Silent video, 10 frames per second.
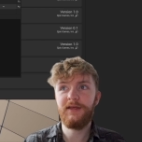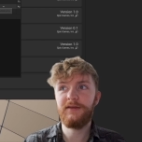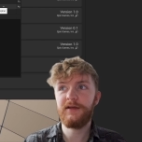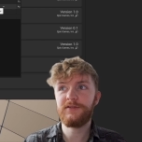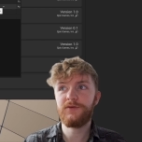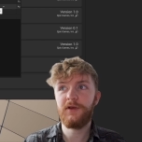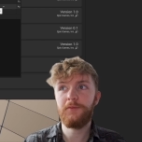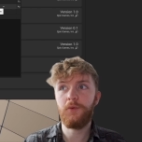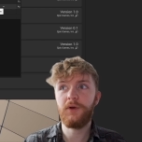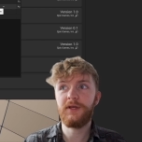index array
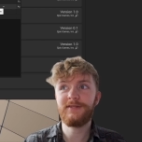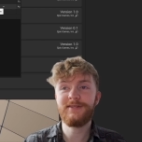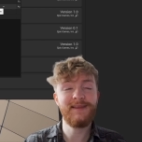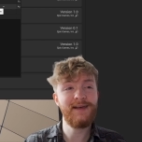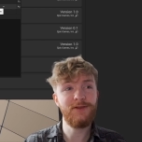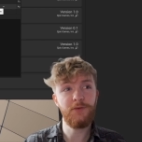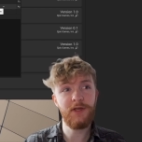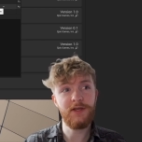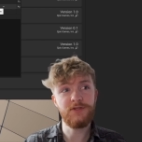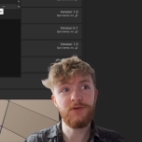pointing to that
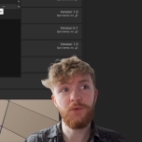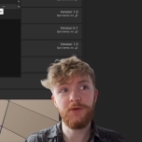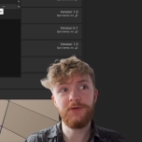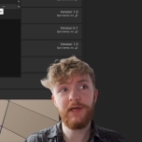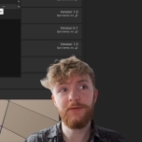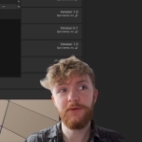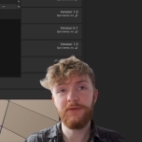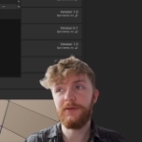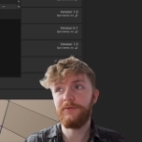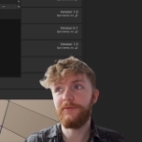location where you
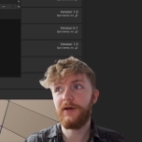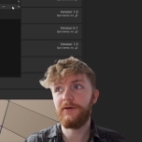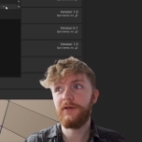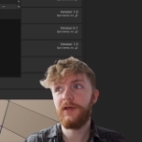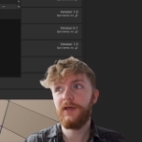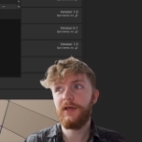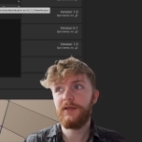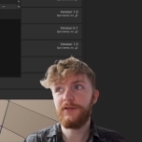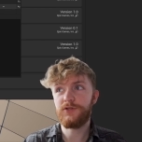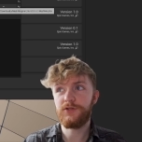download the file.
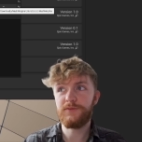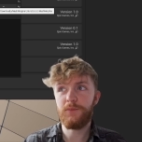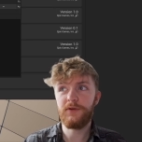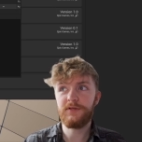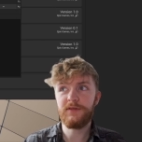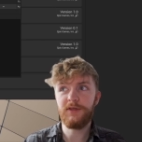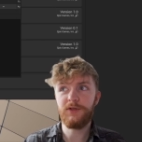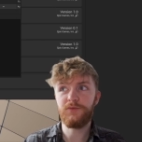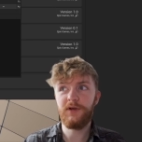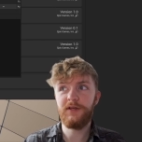This should just point to the
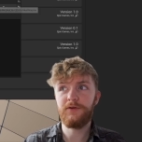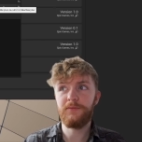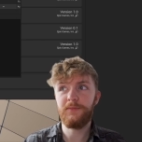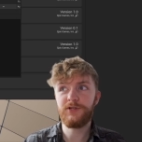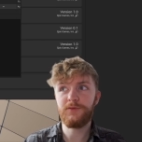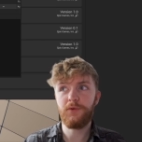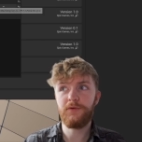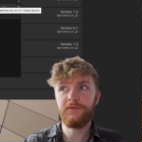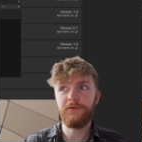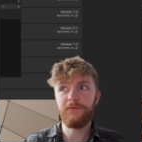greater mesh
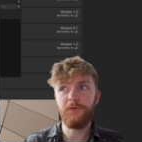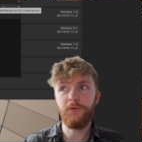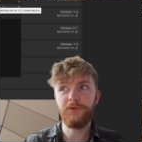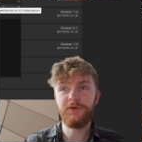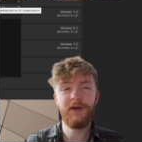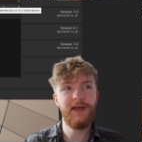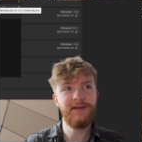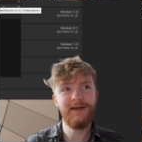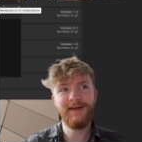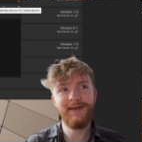morpher folder and
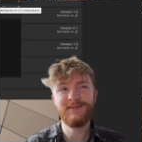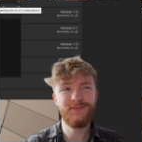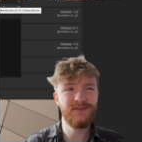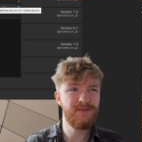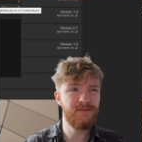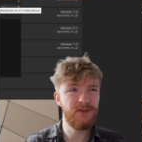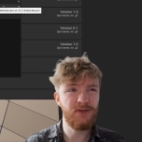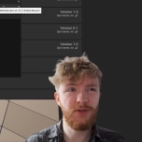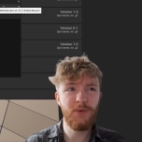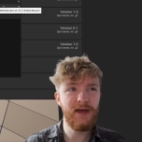not any specific
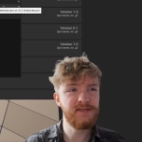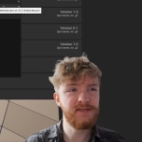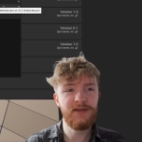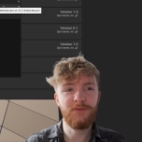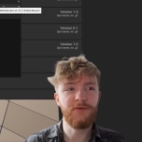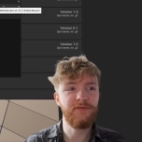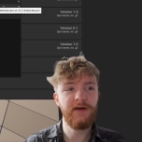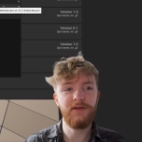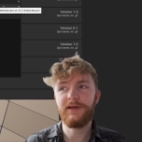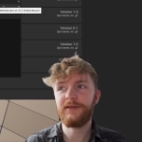uasset or
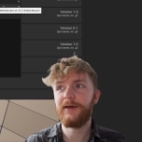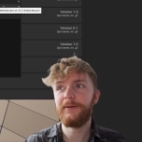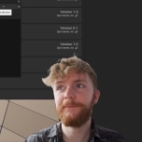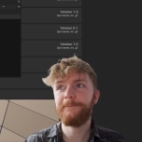file like that.